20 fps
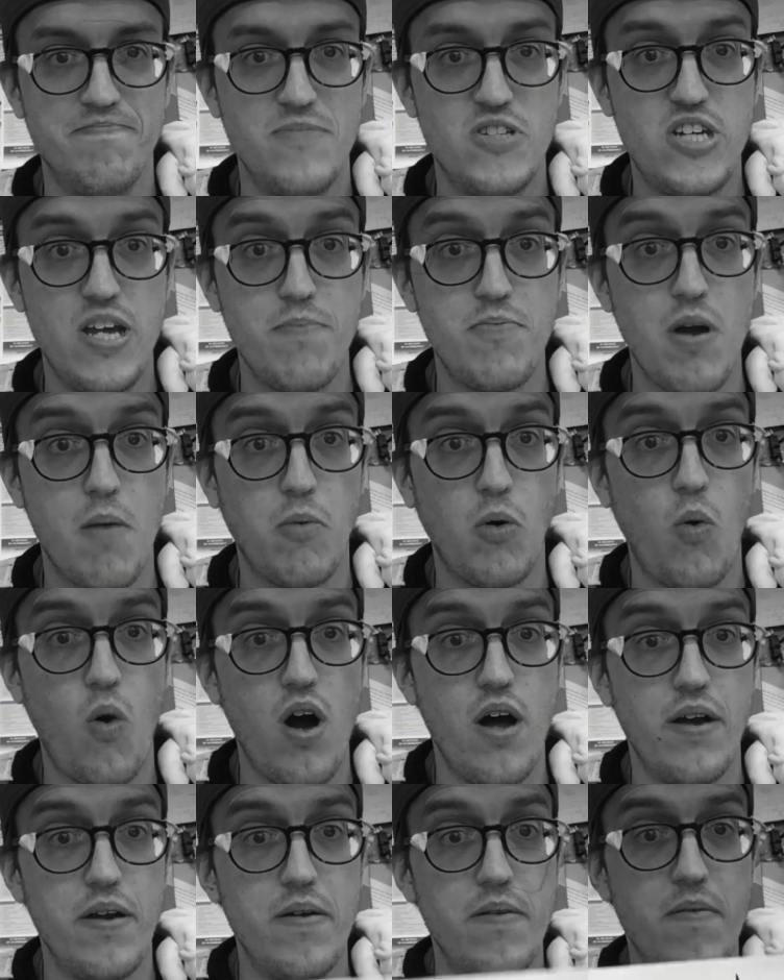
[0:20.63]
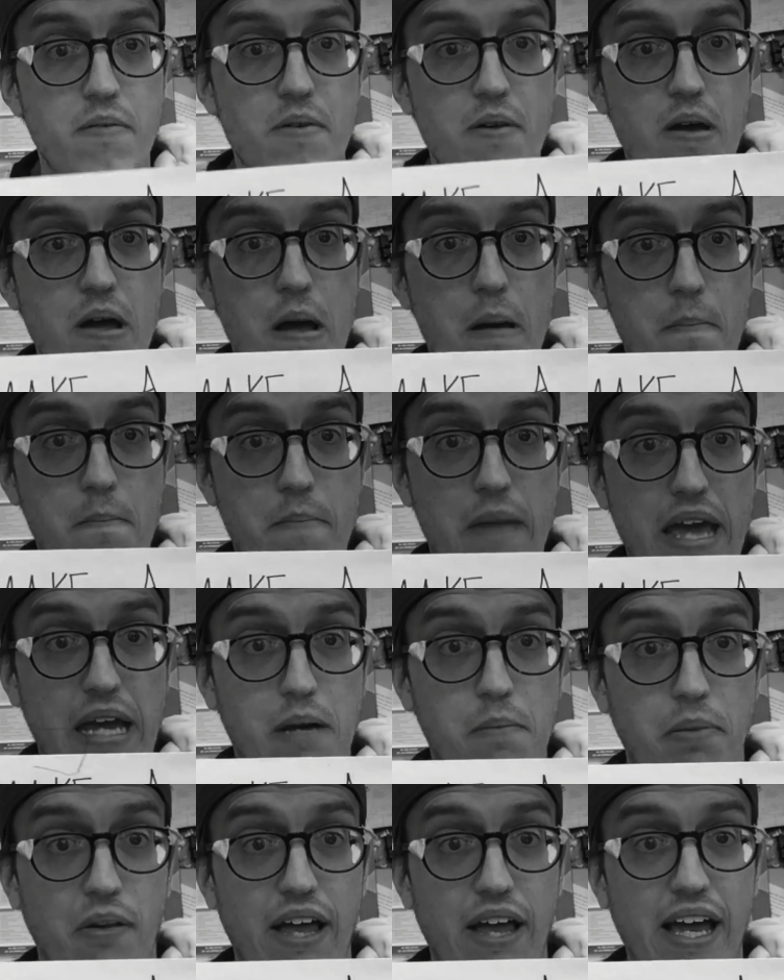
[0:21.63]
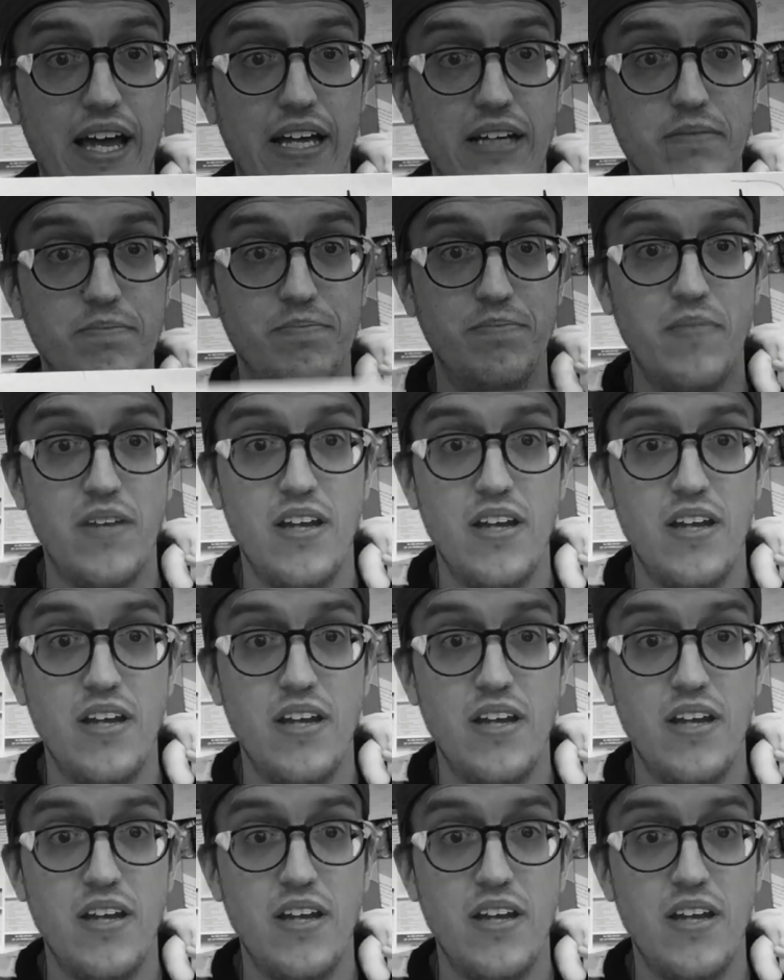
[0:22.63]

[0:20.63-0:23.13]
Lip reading: Tip number 1, make a plan.